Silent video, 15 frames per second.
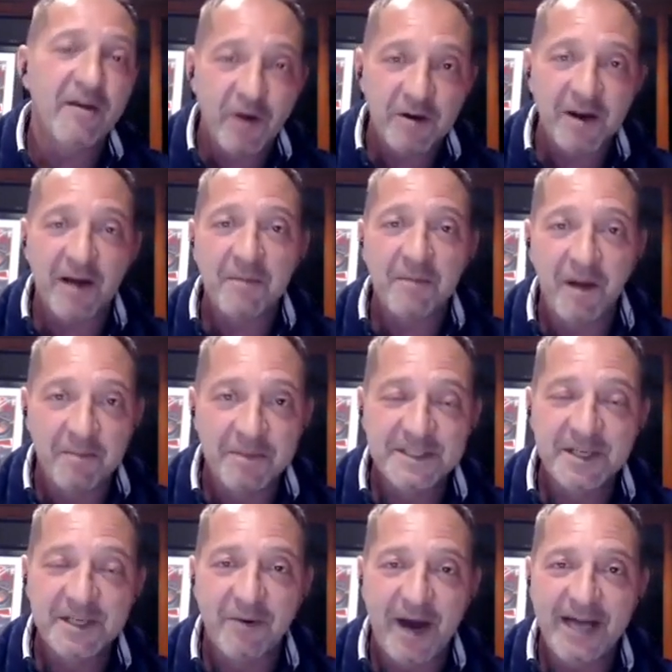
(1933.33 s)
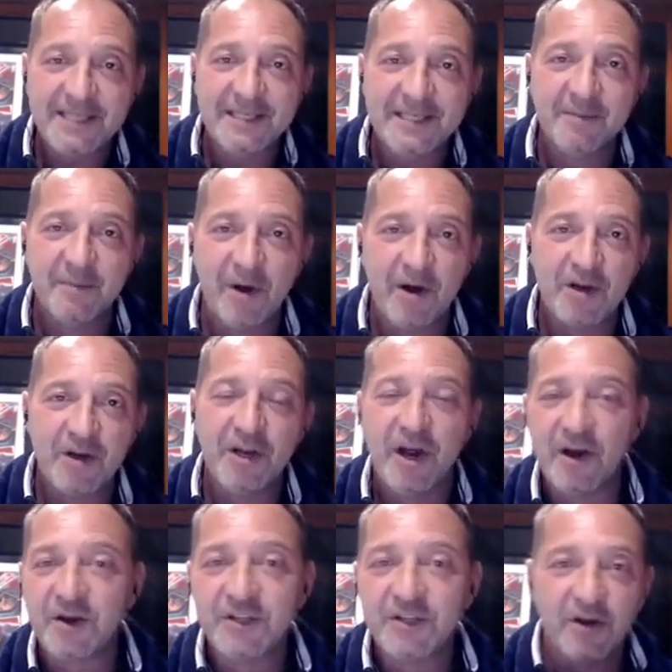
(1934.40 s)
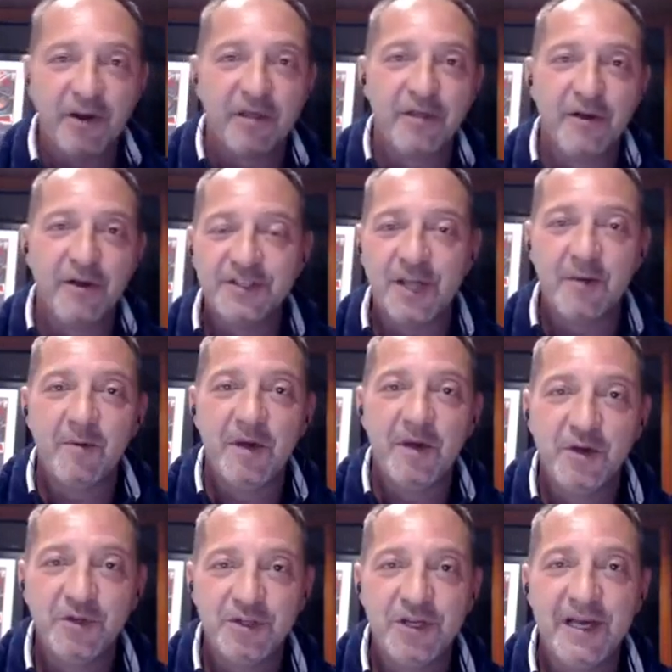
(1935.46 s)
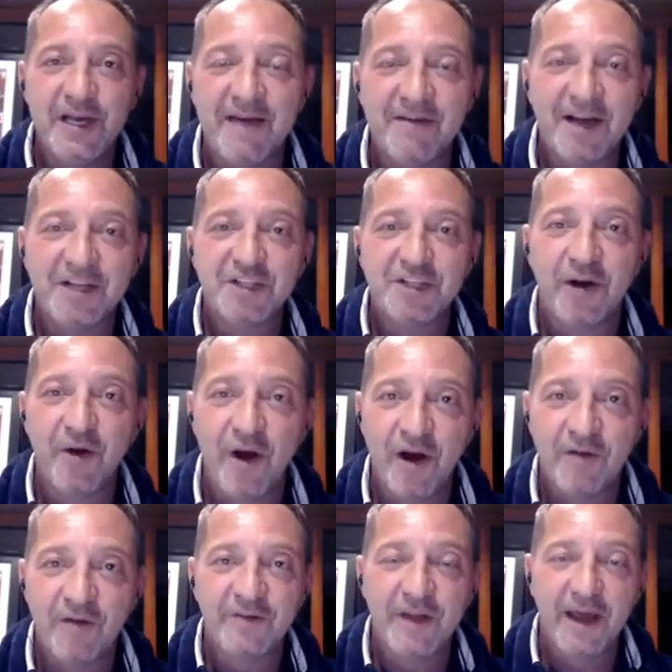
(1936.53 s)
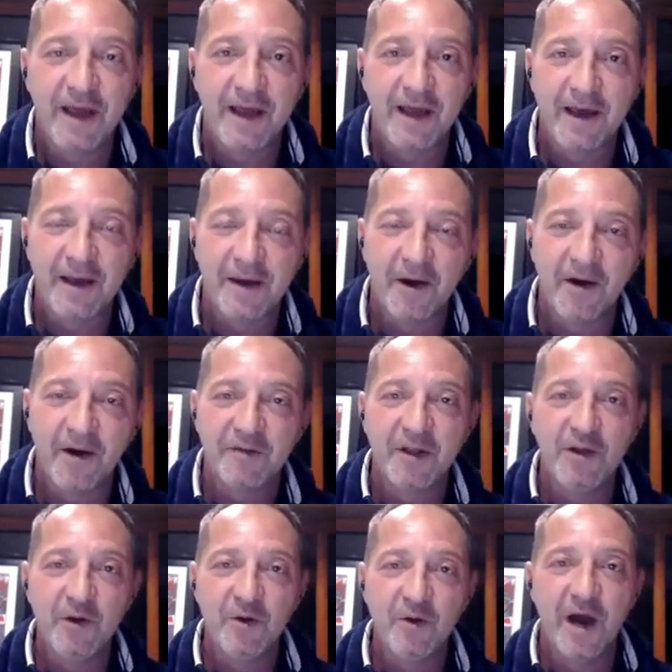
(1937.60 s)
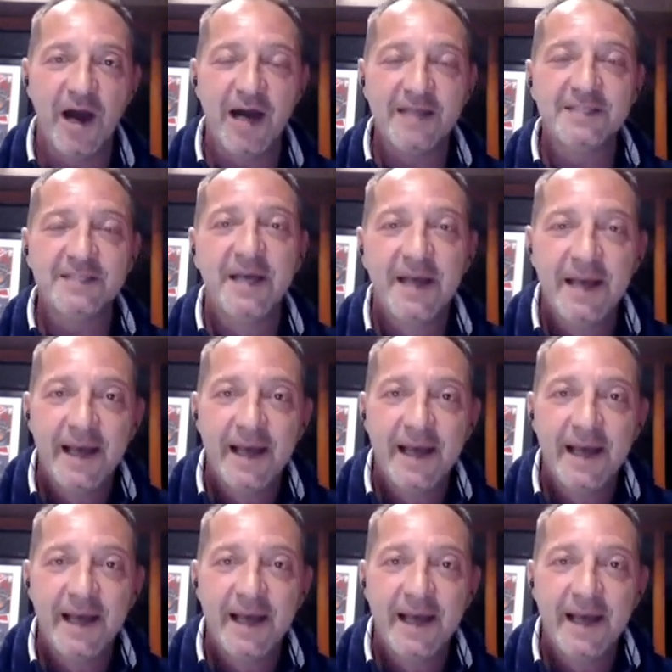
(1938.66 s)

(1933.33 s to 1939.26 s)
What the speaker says: I'm busy writing a blog, because on a Thursday we usually have our show after you guys.